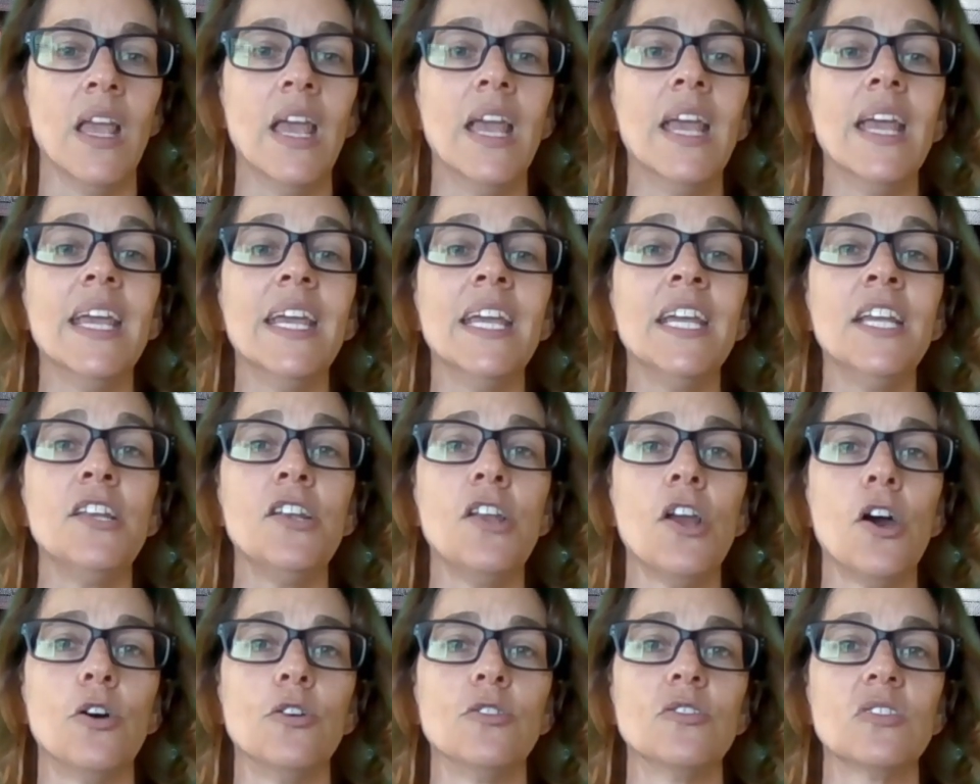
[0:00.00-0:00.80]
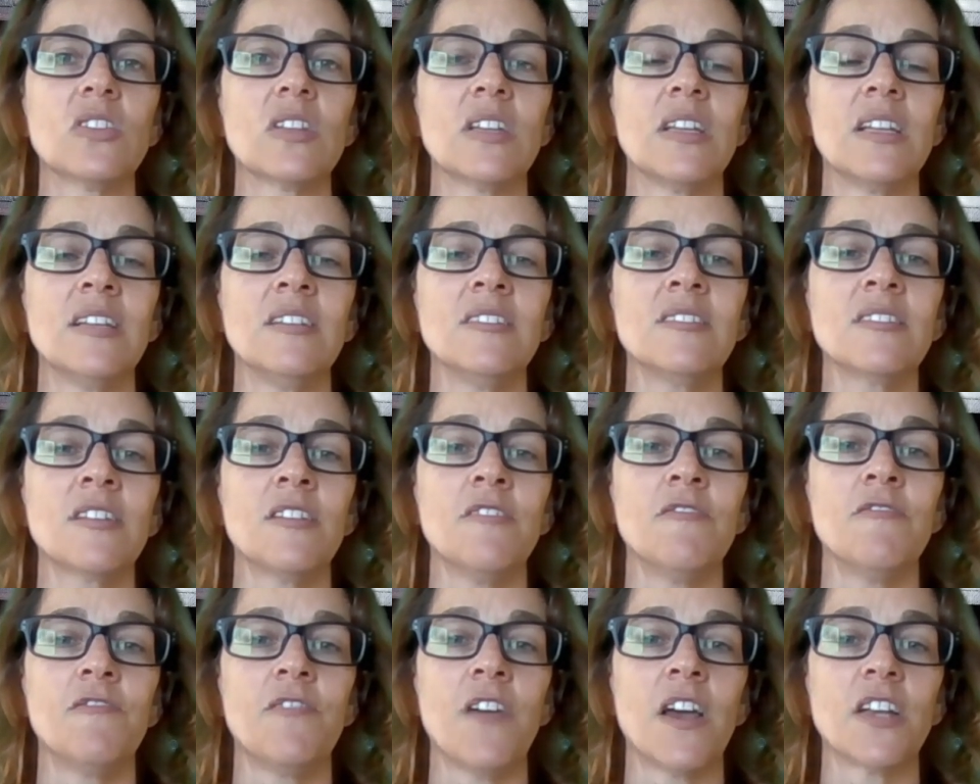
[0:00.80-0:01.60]
He knows that his
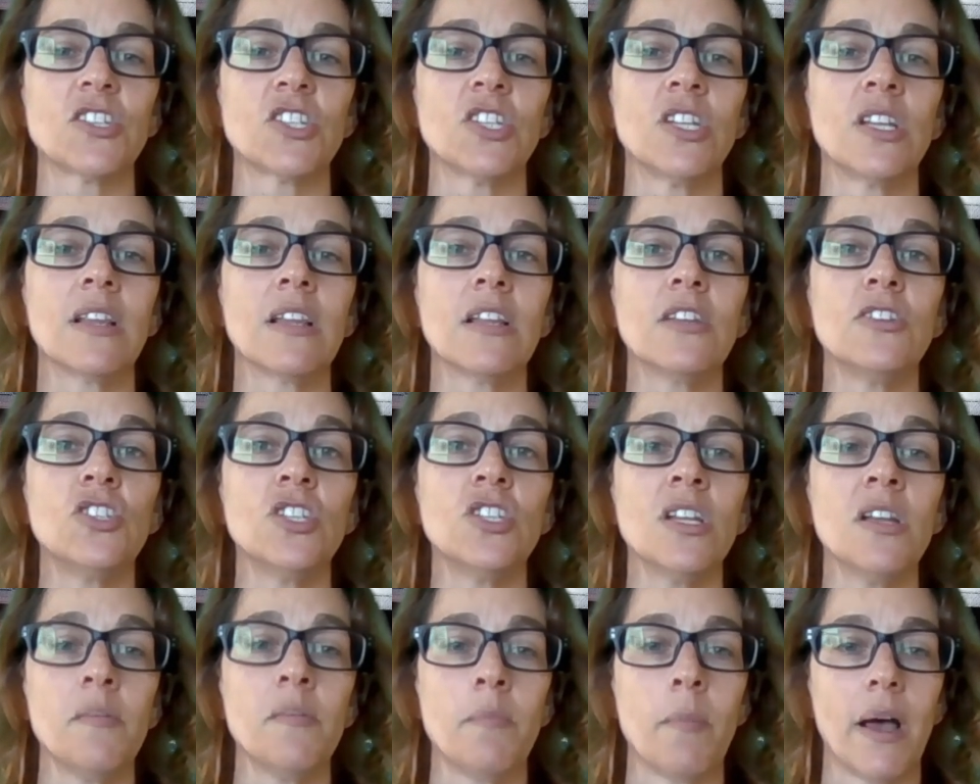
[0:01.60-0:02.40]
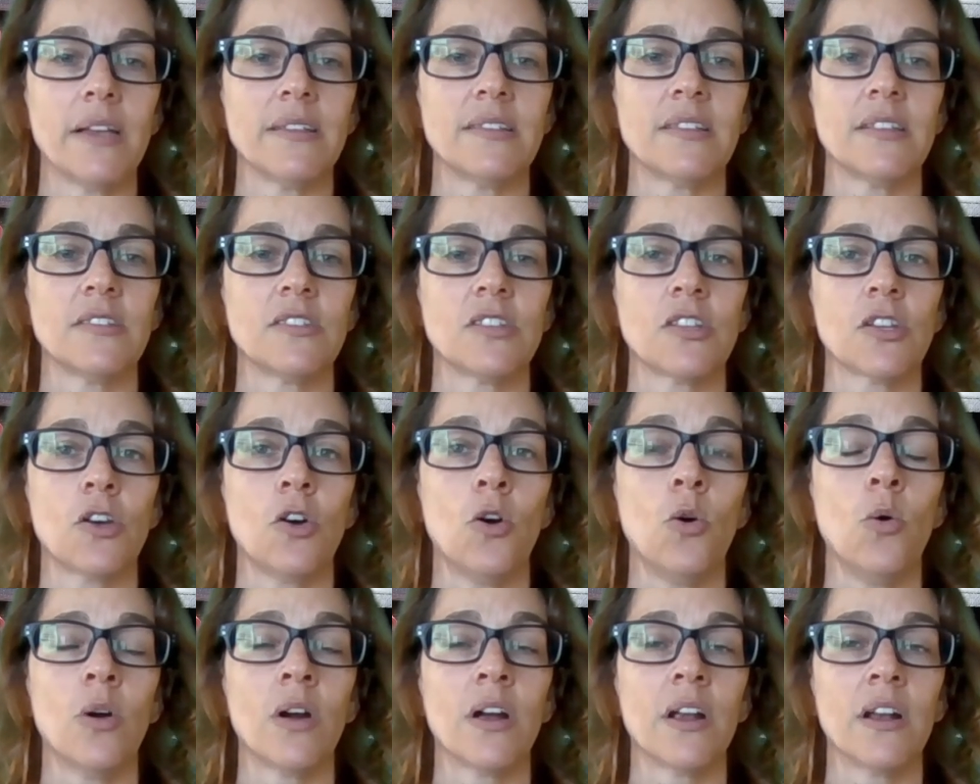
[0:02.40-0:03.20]
confession legitimizes the
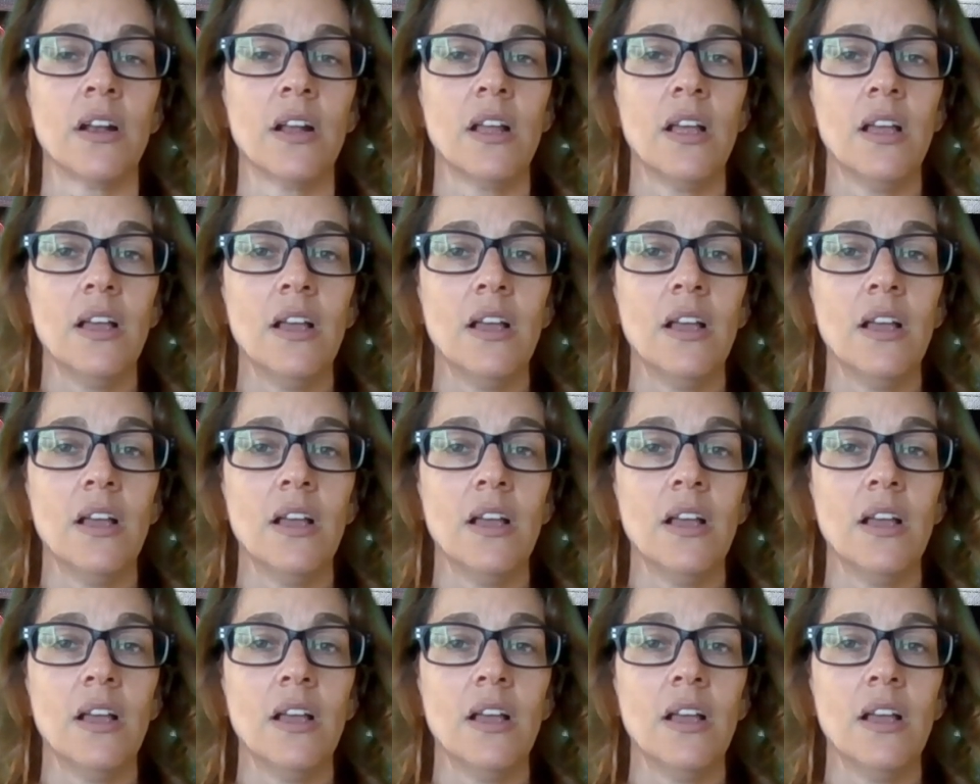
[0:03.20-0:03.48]
court,